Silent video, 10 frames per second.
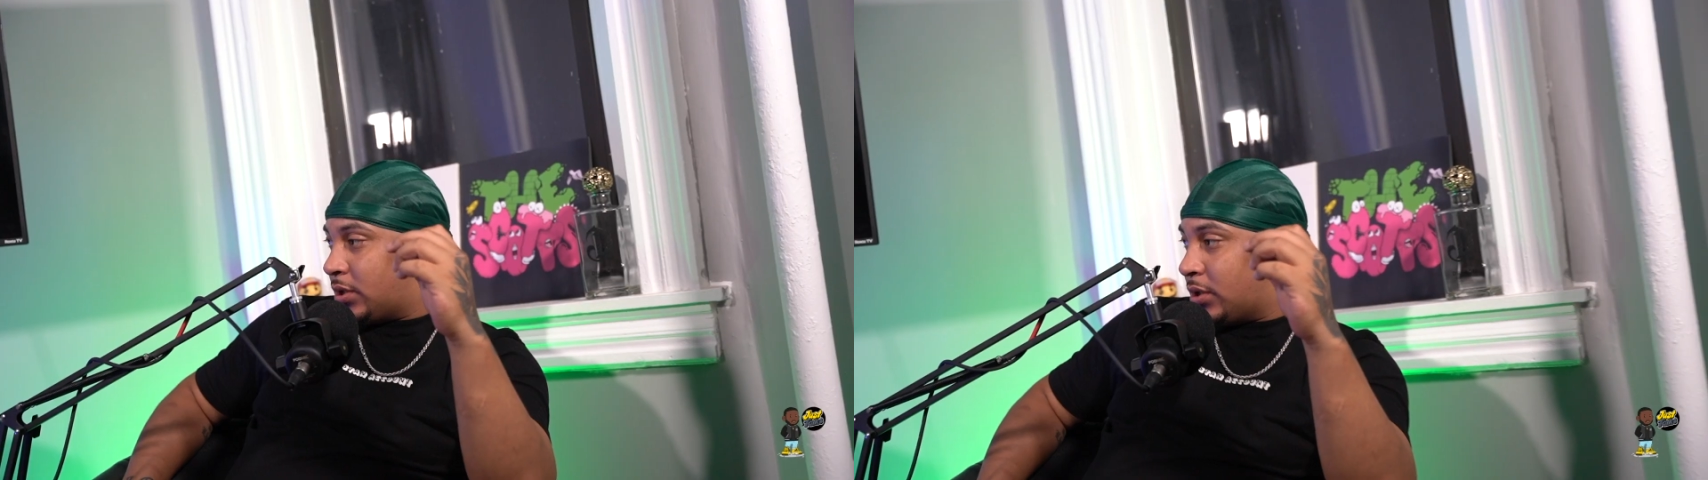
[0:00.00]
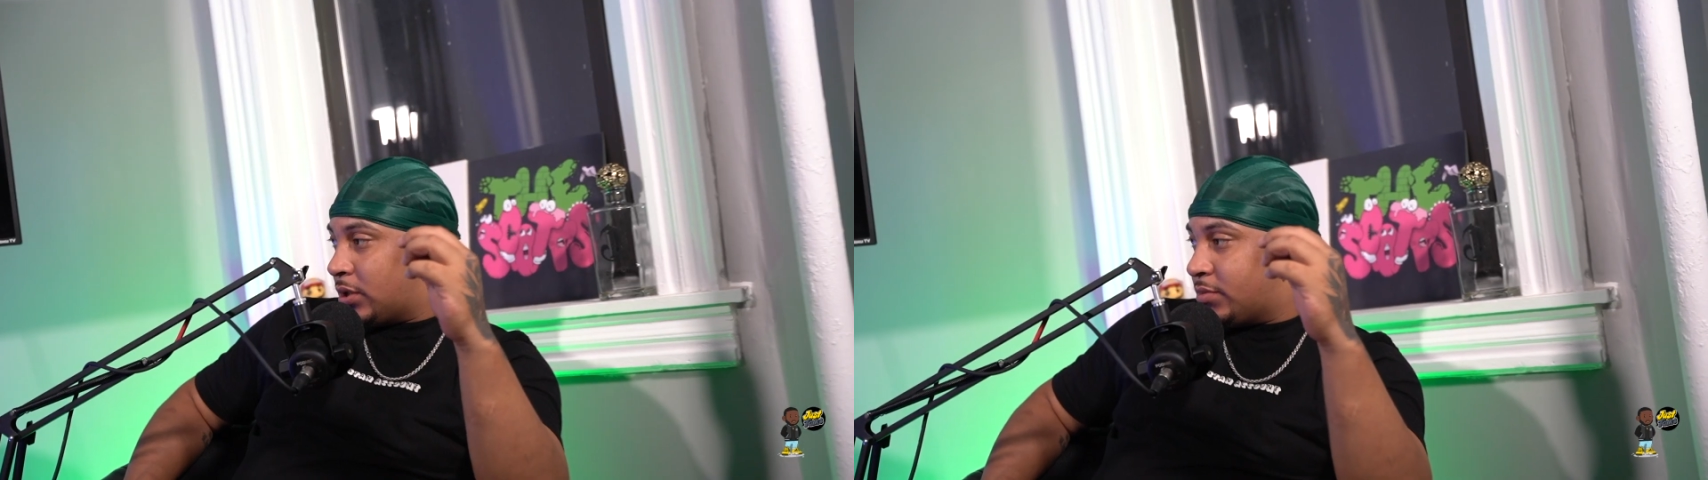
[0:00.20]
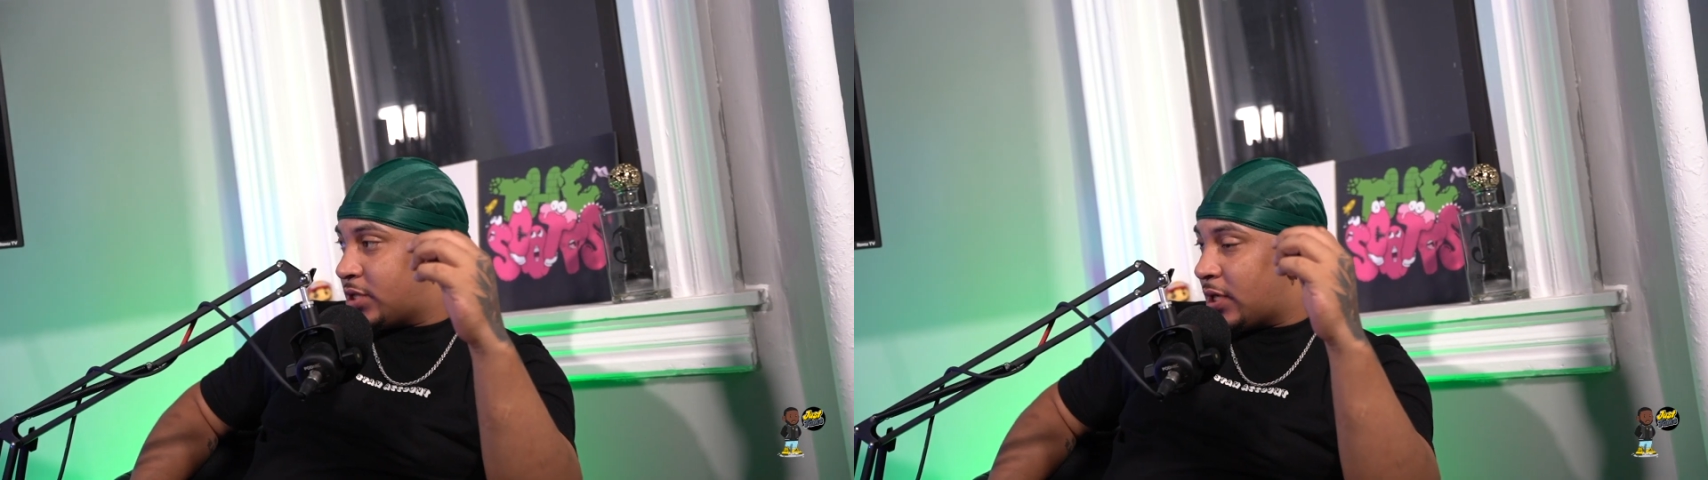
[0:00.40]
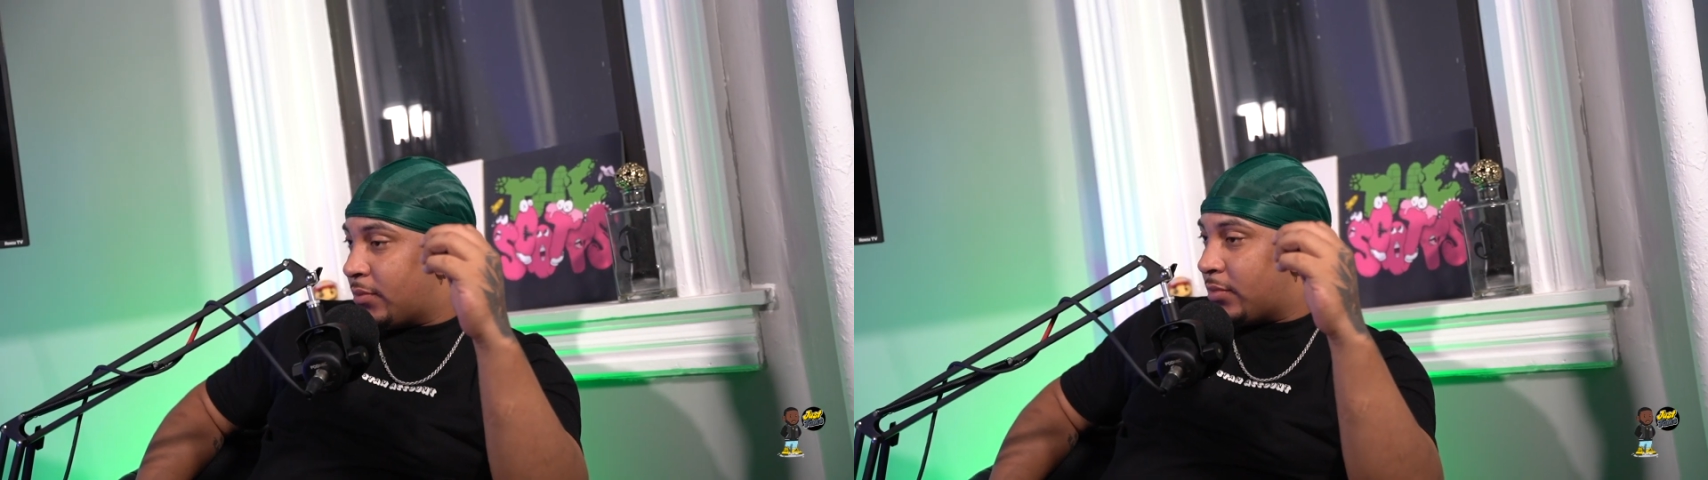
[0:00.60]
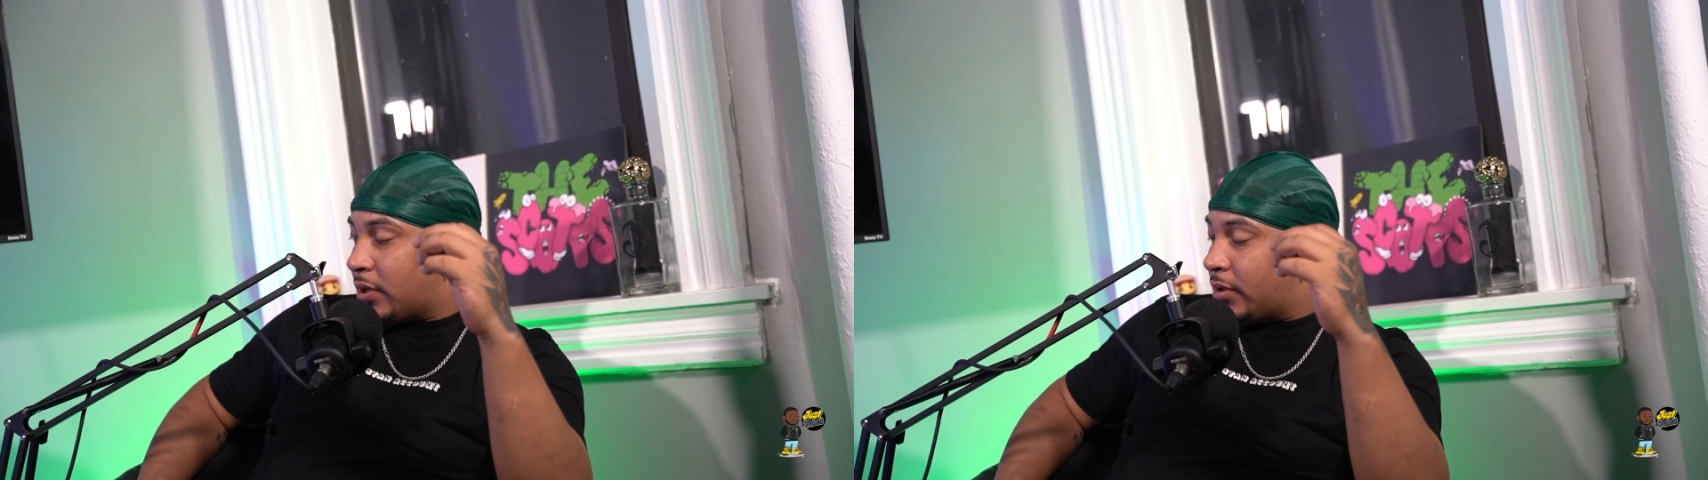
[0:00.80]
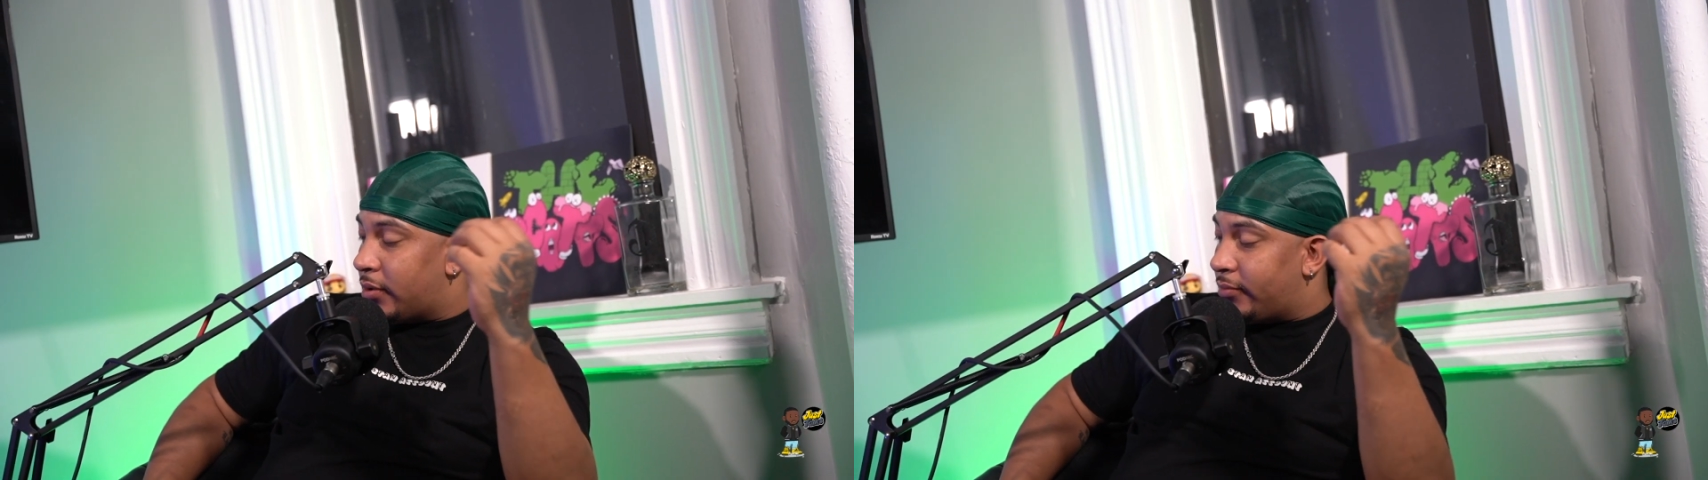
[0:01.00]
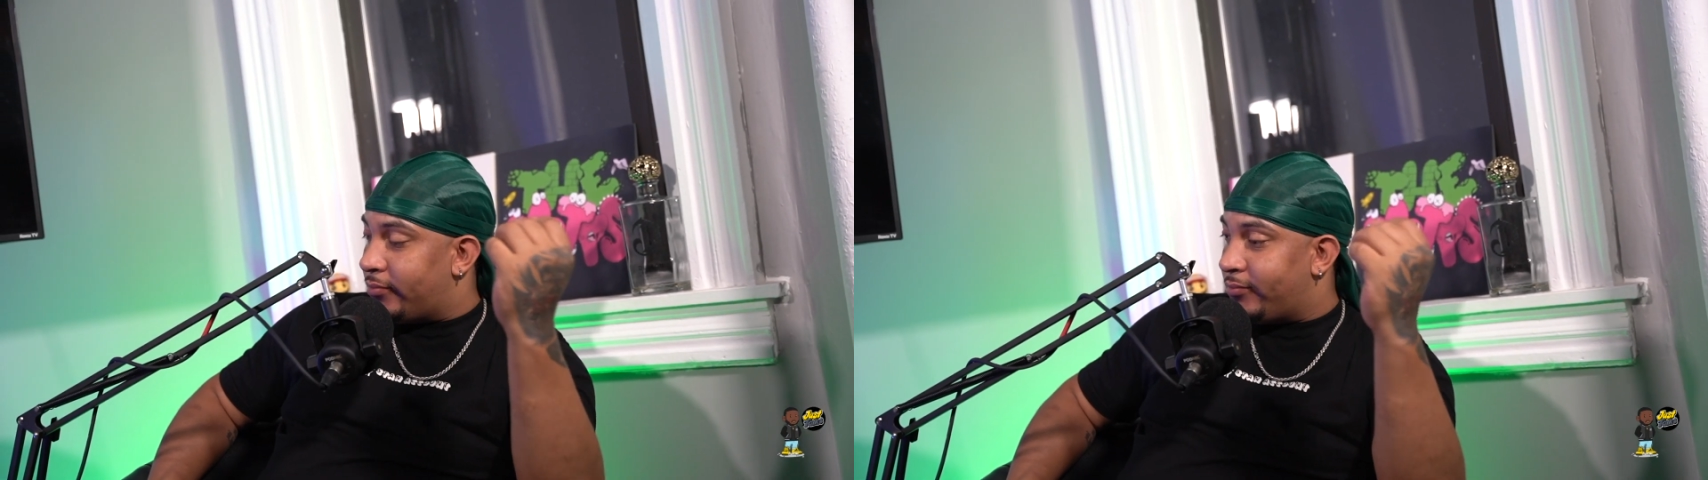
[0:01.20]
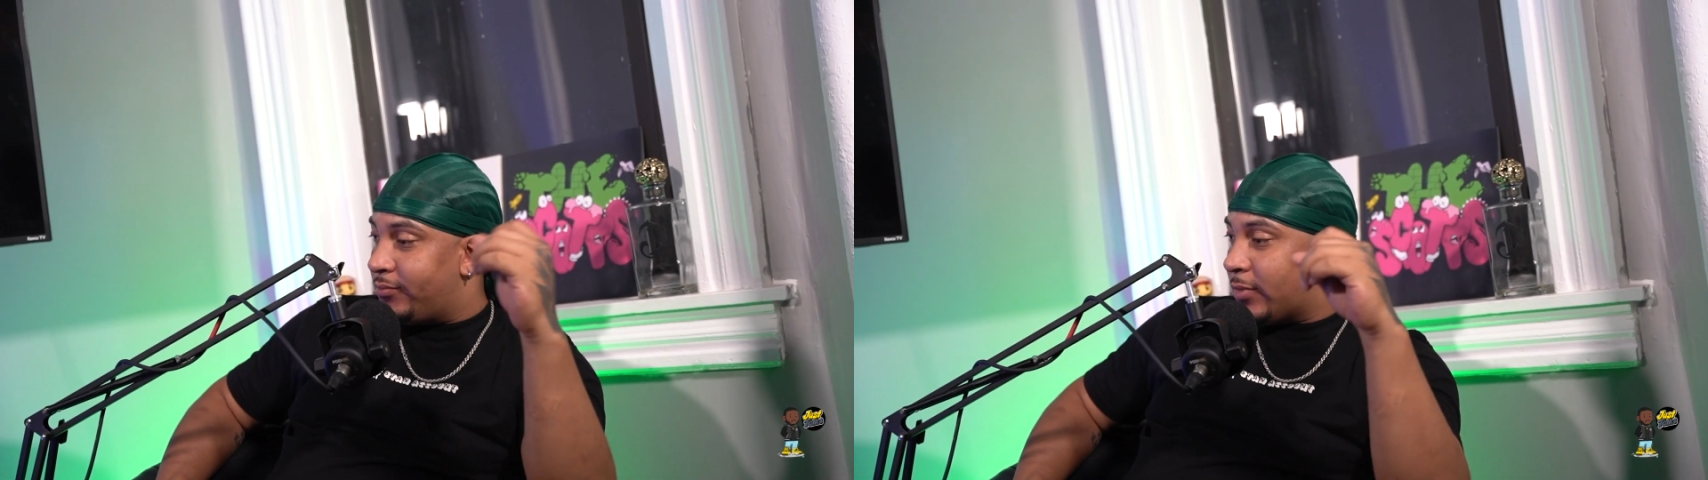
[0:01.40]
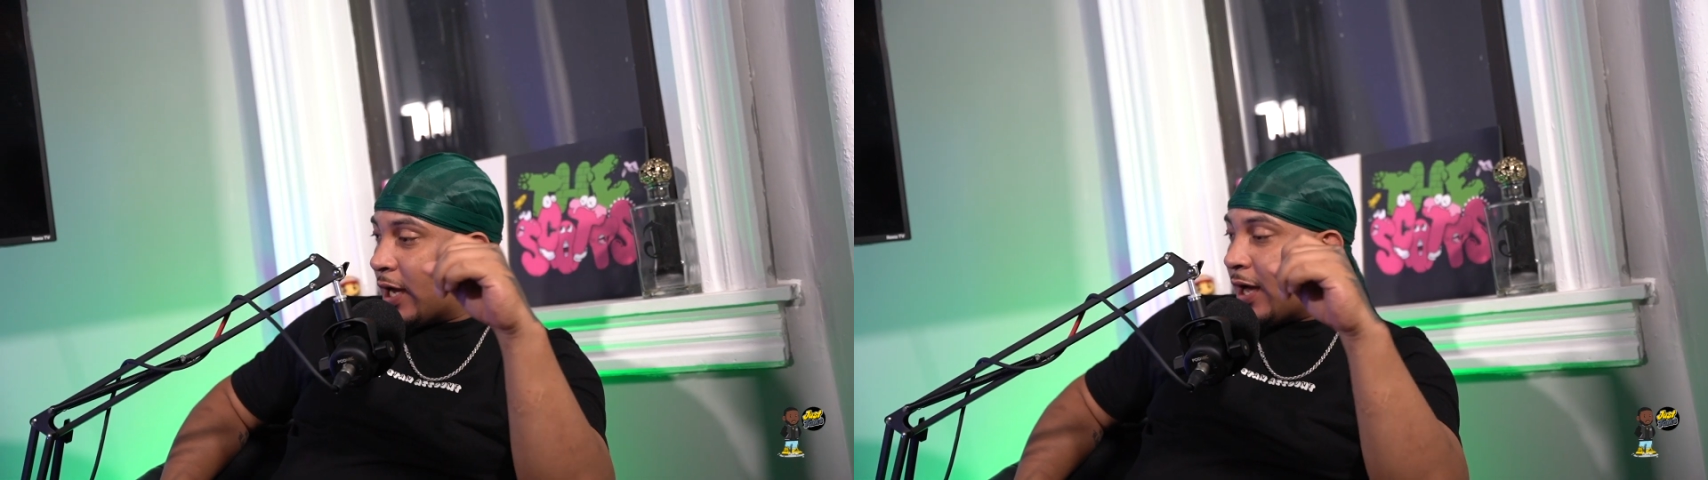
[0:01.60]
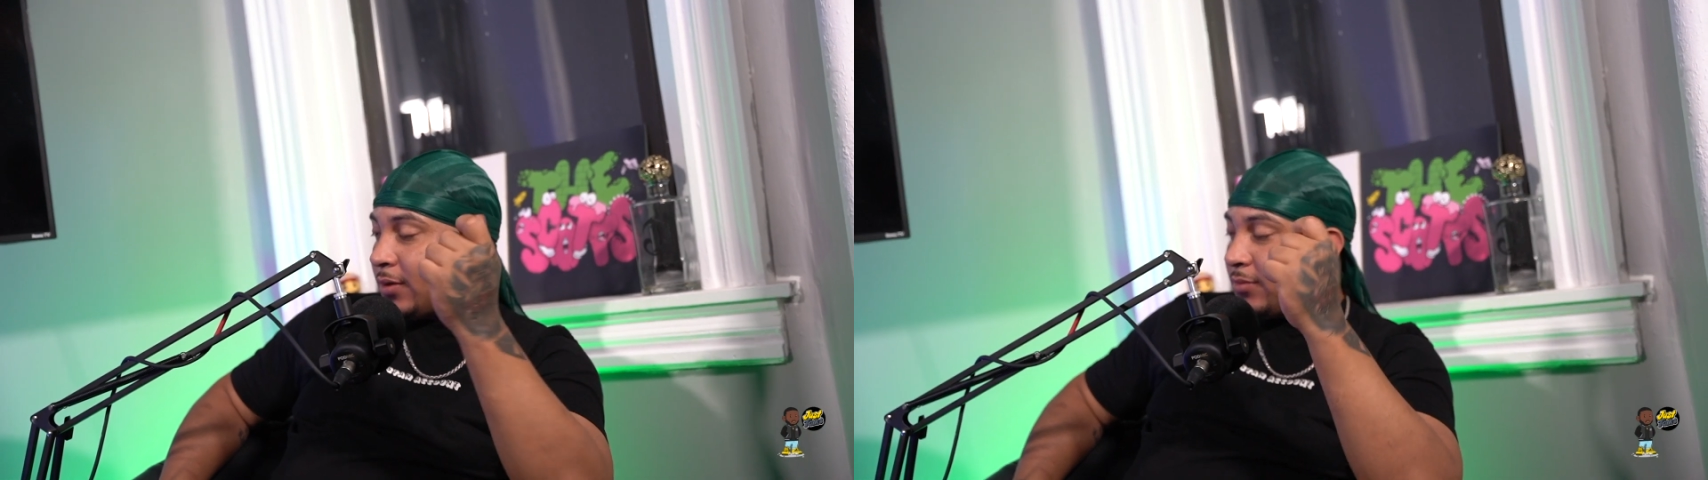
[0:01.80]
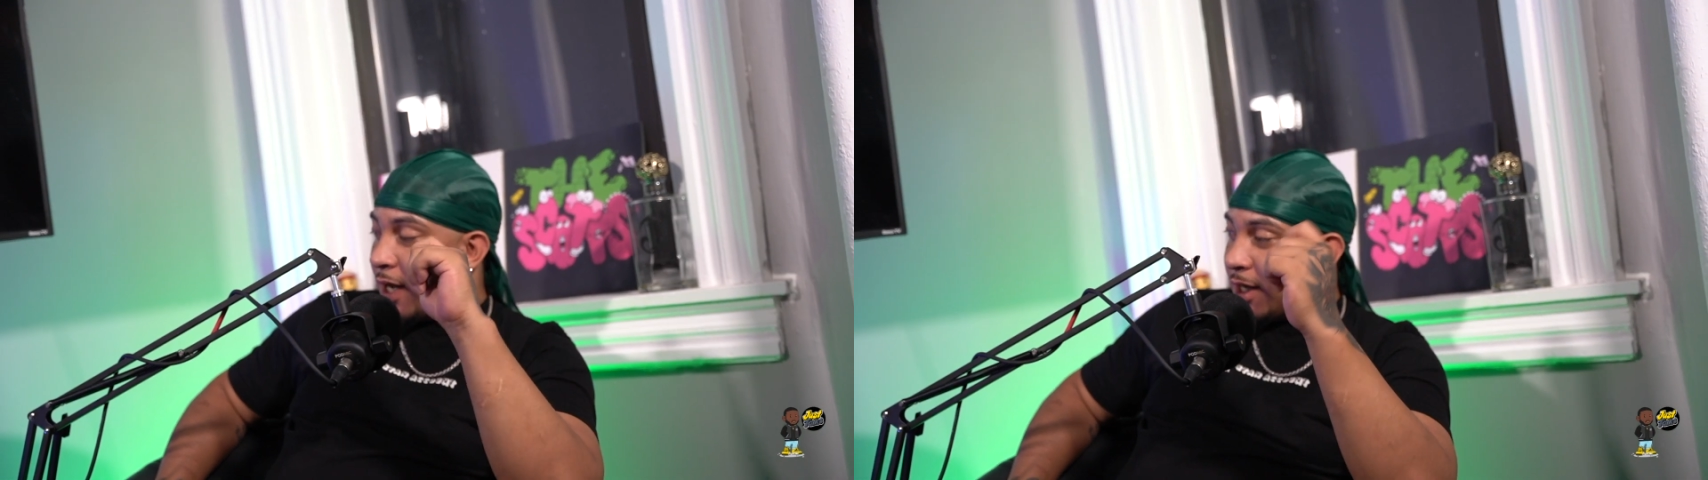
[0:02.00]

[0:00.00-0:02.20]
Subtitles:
You know what I'm saying? But I